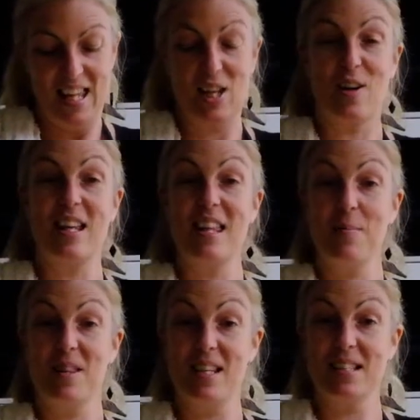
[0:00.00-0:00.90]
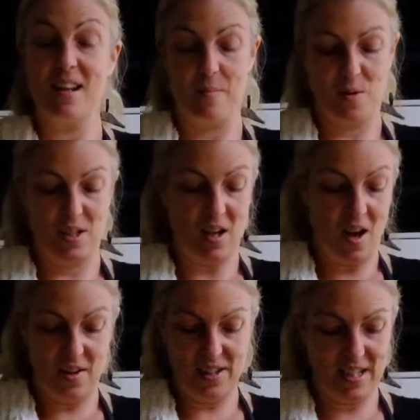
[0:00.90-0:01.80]
The great thing with this compost is
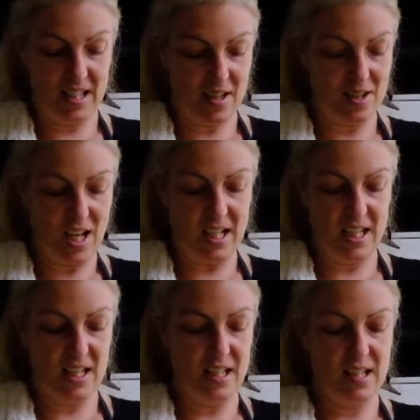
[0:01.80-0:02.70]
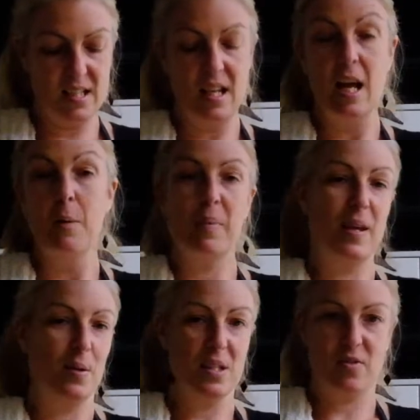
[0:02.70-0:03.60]
all it's in here is onions,
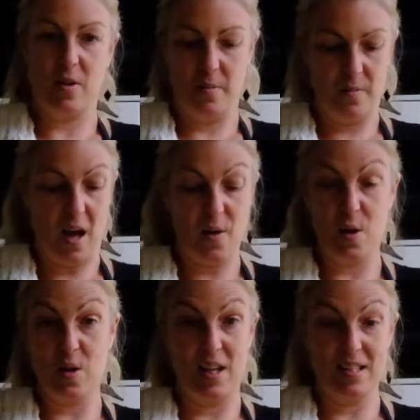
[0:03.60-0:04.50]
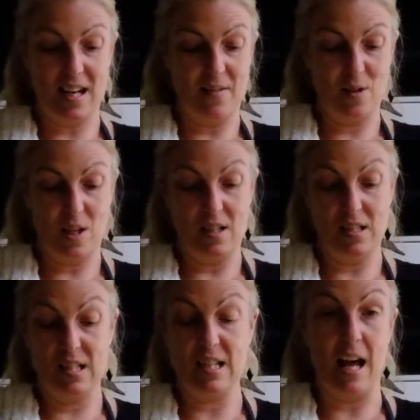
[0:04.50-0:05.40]
peels from other things that I've done,
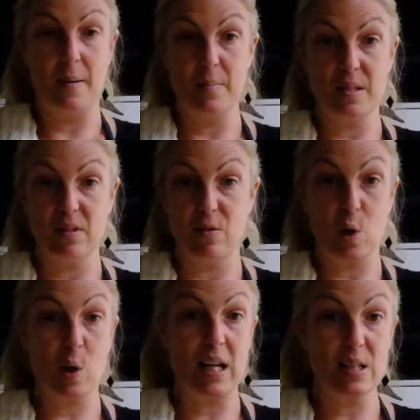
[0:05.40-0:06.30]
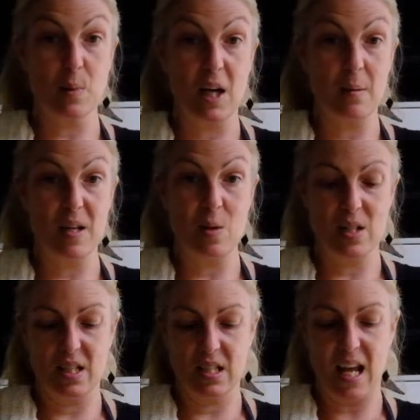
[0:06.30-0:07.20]
stems of different greens we're going to be
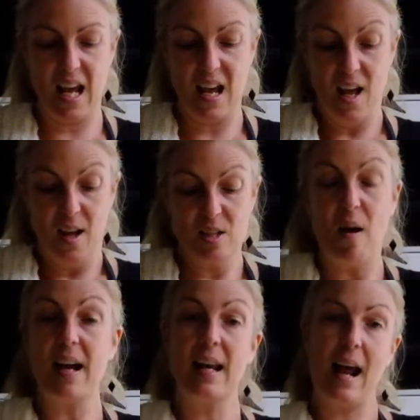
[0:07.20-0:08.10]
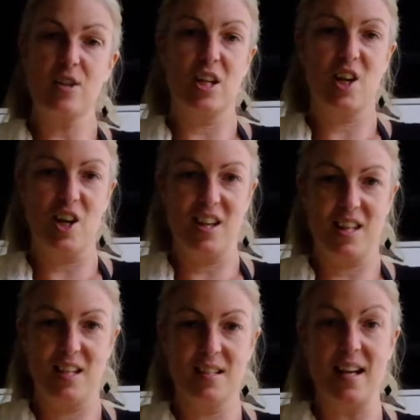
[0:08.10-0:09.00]
using today. So I could actually cook
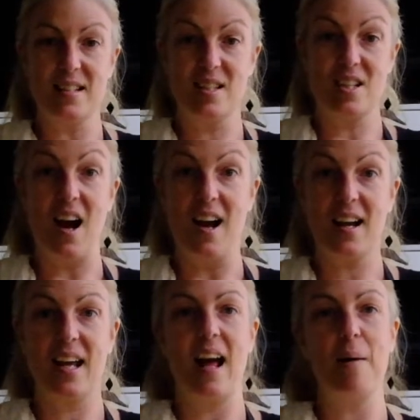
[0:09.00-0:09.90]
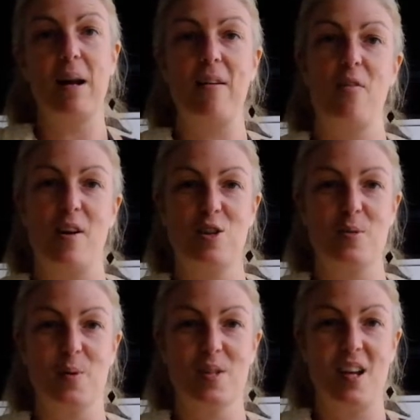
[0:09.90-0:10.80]
this as a stock, and I would have a
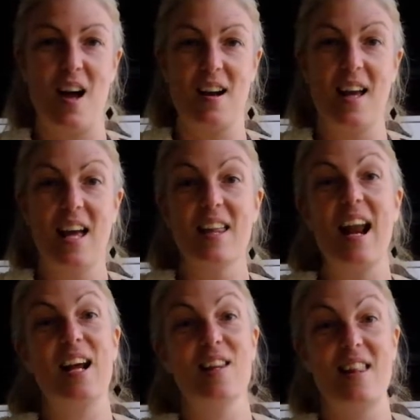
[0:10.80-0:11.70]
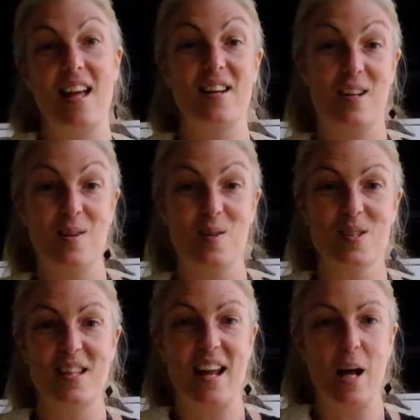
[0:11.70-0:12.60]
vegetable stock that I could then use,
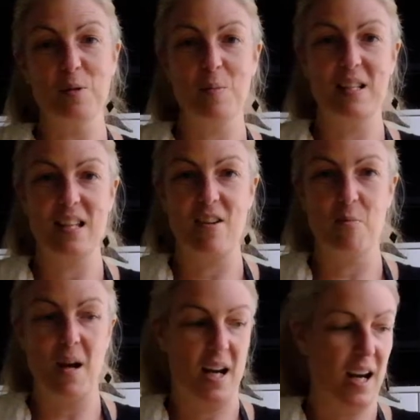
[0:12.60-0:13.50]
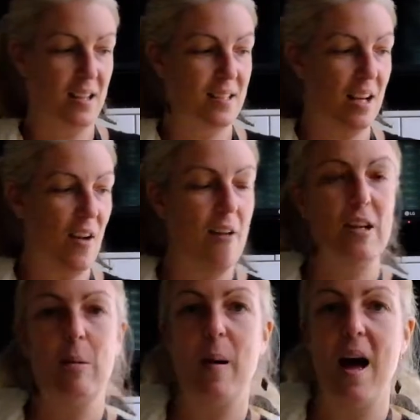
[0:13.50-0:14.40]
and that helps me save money. Instead of
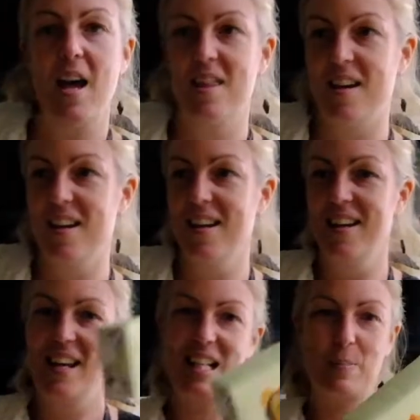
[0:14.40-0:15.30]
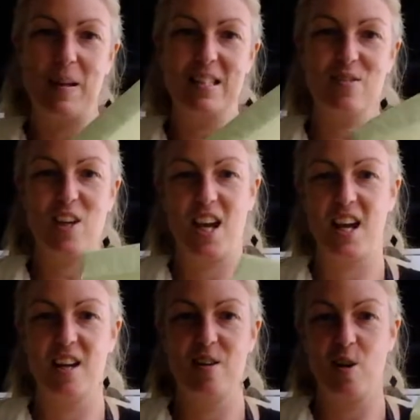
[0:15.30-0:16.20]
having to buy the expensive
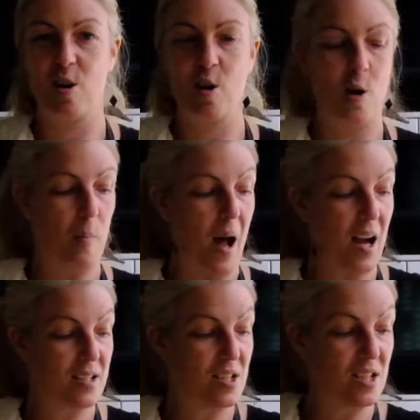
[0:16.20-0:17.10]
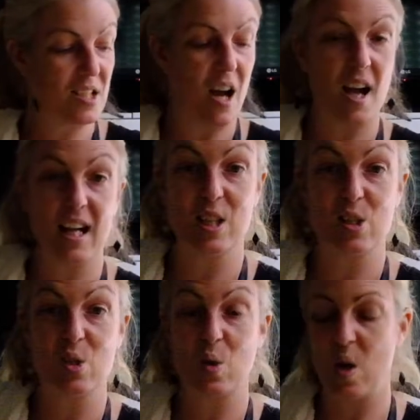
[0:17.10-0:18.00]
canned or boxed stock
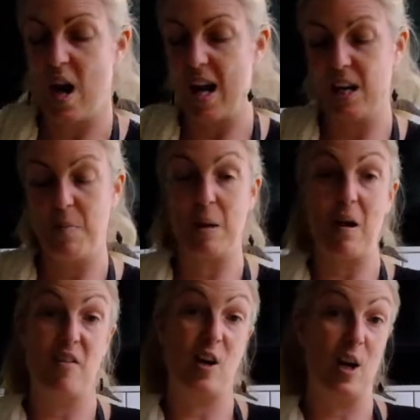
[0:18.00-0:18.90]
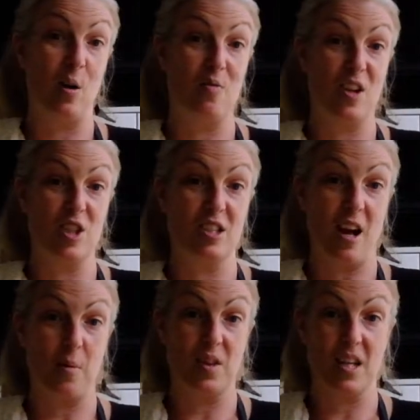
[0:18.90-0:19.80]
store, I could make my very own veggie
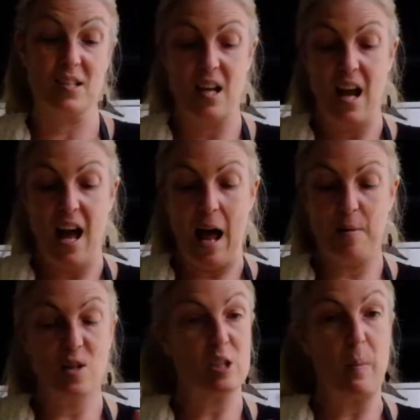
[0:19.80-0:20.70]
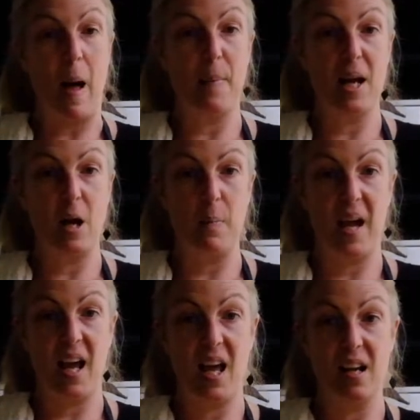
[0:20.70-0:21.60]
stock with this. I would just pop it in a
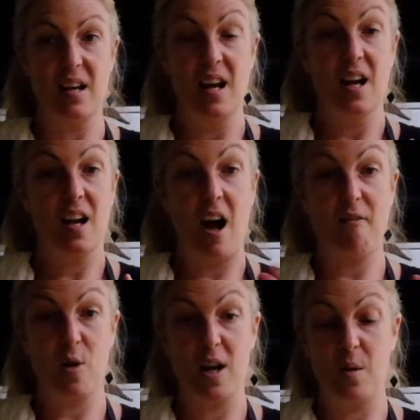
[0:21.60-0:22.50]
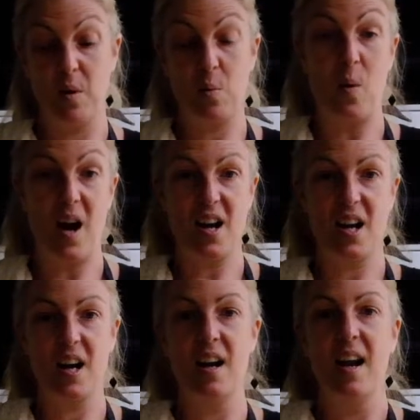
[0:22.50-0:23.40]
pan, cover it with
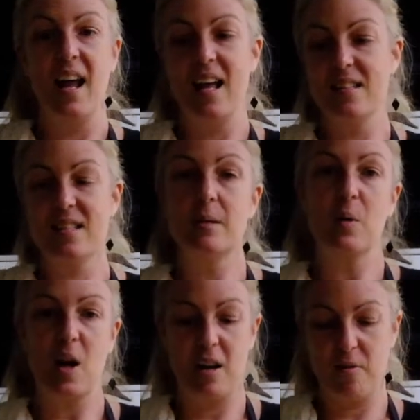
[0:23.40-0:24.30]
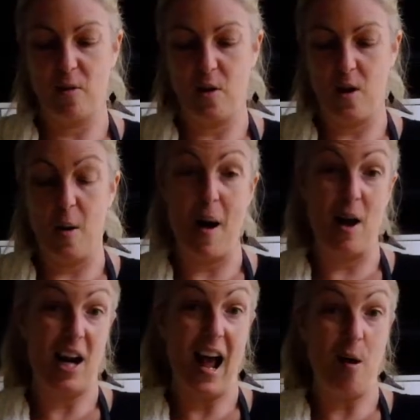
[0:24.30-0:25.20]
water, and simmer it for
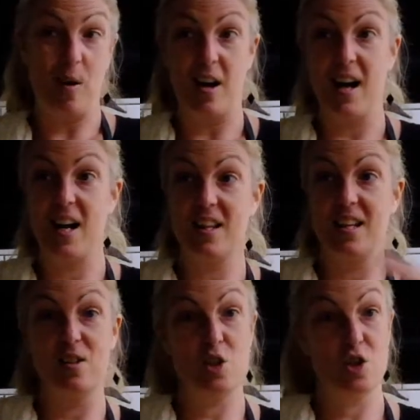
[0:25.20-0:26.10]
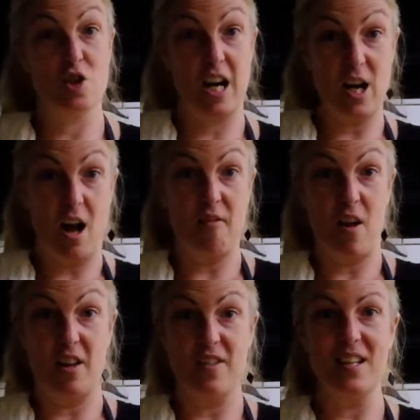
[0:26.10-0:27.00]
about an hour, and then strain off
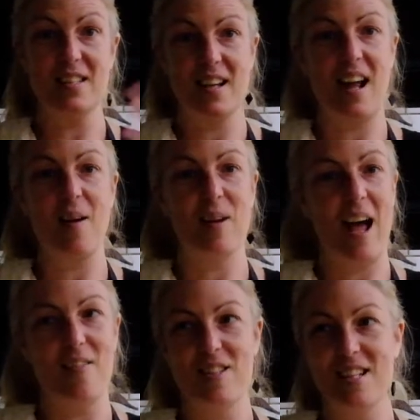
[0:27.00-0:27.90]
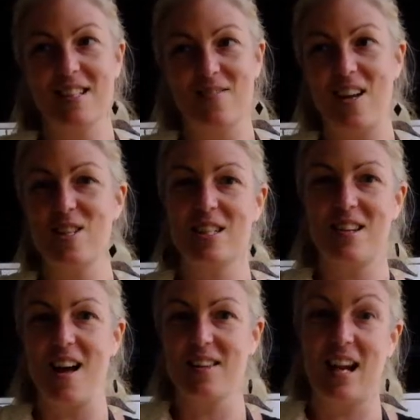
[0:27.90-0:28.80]
all of this, and I would have a decent veggie
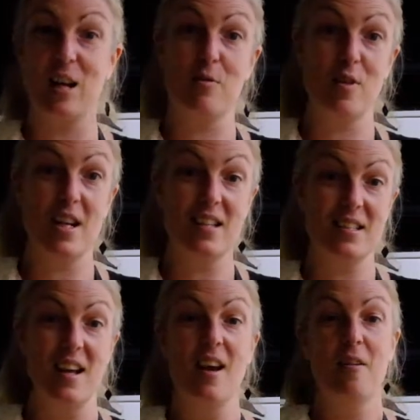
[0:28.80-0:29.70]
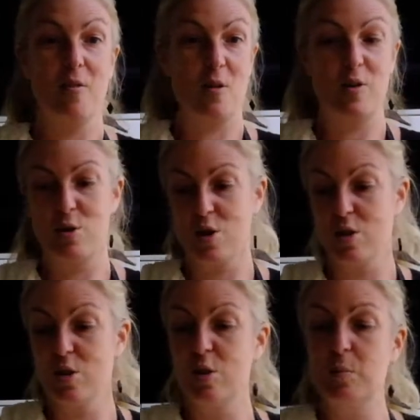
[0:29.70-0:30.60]
stock that I could freeze for a future
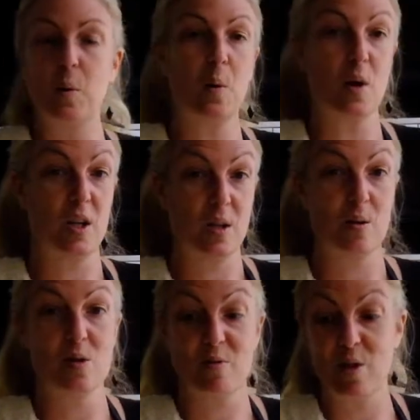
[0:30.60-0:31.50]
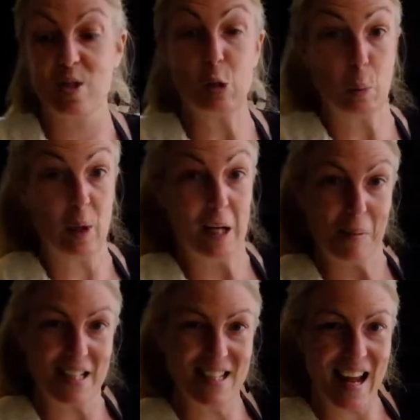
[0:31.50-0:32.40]
soup or use for the soup we're going to
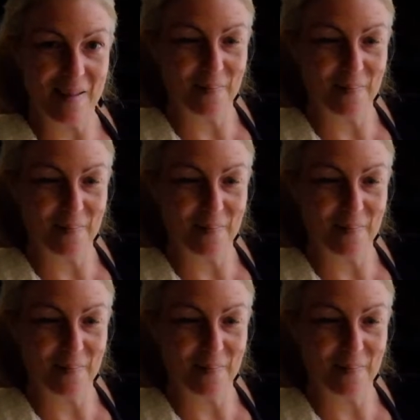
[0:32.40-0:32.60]
make today.